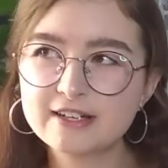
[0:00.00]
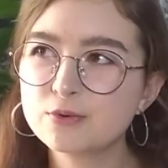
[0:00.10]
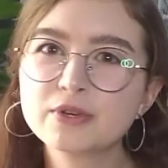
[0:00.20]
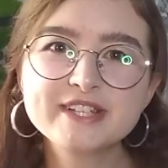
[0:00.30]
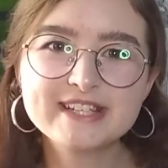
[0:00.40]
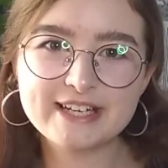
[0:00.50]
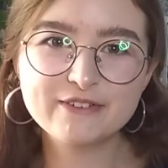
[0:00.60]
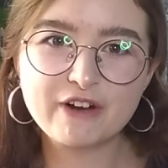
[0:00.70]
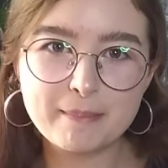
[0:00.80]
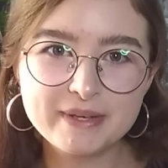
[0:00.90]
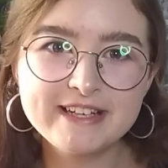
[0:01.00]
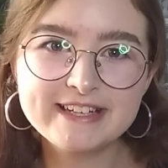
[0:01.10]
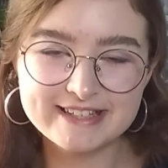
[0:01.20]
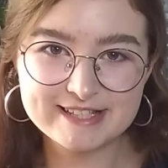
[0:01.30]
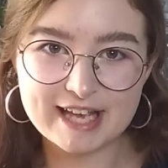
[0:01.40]
what is kind of happening
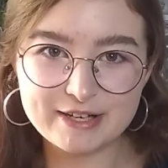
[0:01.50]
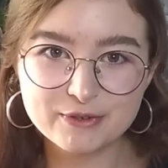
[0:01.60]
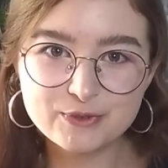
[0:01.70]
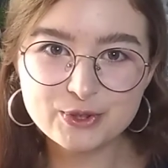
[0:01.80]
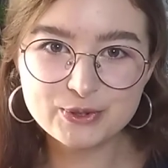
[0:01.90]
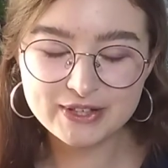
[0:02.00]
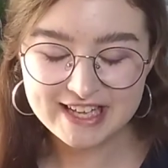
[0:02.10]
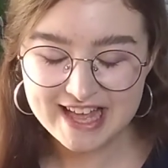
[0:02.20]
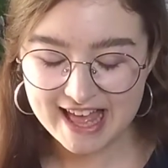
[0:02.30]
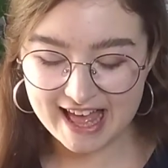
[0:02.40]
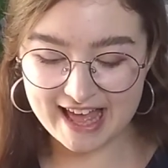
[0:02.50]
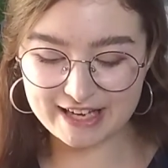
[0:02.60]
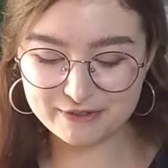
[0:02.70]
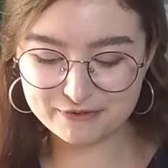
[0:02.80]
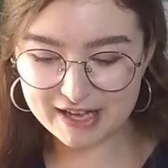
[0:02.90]
inside of you,
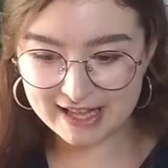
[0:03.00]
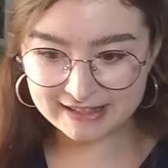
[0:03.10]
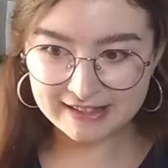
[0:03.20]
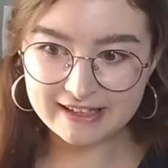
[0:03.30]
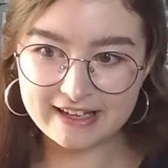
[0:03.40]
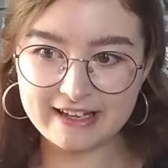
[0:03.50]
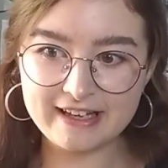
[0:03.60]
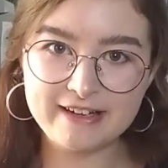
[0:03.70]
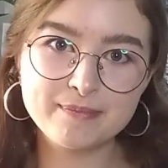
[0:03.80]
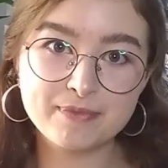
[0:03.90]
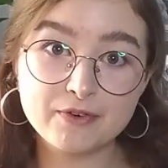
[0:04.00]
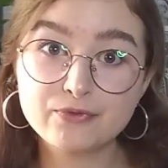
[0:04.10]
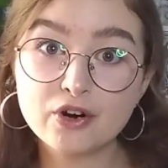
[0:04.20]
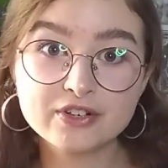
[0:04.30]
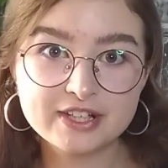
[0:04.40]
and then
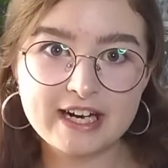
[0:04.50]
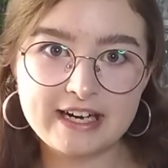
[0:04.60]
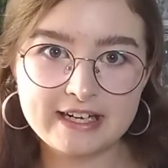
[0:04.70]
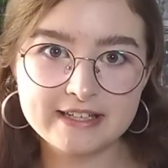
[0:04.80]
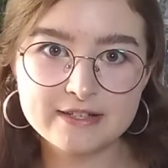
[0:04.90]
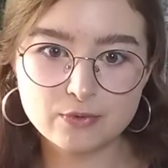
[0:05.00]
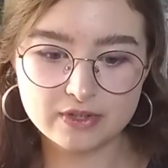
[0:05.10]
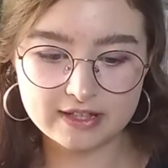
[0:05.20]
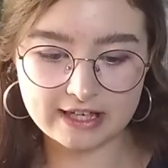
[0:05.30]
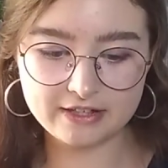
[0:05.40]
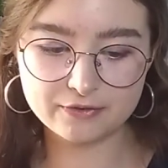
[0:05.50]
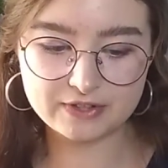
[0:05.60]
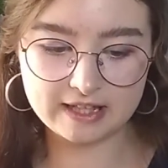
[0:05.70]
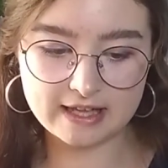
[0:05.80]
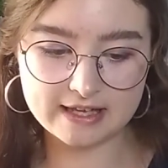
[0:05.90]
4th card will kind of
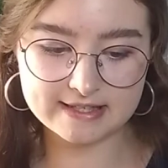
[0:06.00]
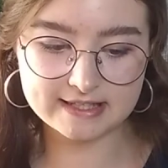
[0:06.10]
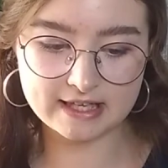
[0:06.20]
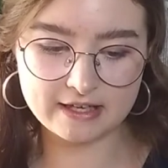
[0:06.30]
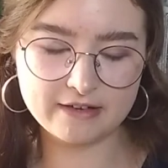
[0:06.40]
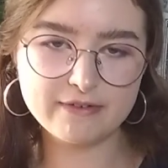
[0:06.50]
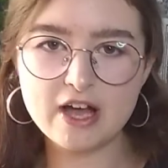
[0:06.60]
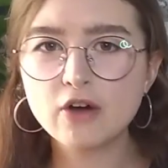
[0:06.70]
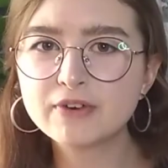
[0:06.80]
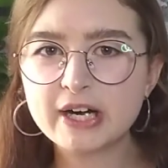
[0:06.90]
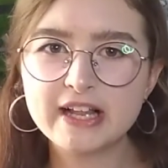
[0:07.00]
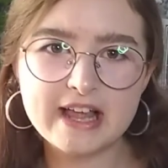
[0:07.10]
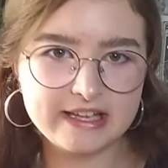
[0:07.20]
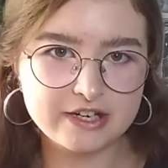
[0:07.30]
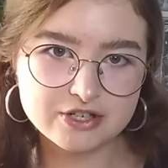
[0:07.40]
tell us the overall
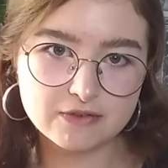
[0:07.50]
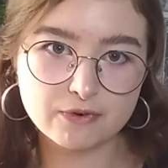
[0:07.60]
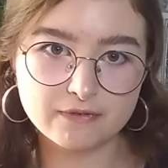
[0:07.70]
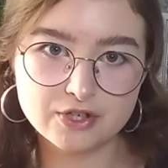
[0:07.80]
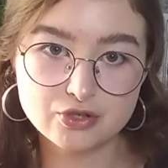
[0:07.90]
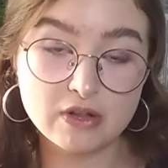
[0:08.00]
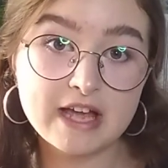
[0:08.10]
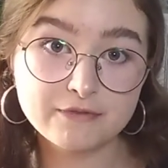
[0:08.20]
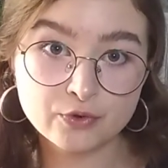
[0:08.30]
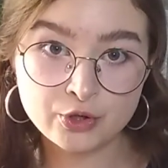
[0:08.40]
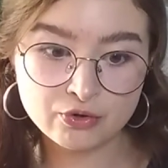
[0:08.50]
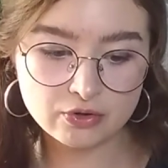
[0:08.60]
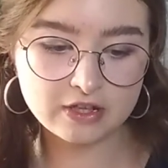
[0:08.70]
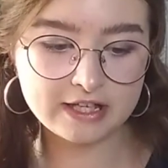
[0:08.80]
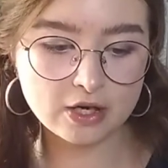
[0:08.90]
energy for the July for
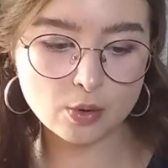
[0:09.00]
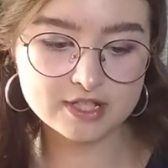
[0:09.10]
you, Leo.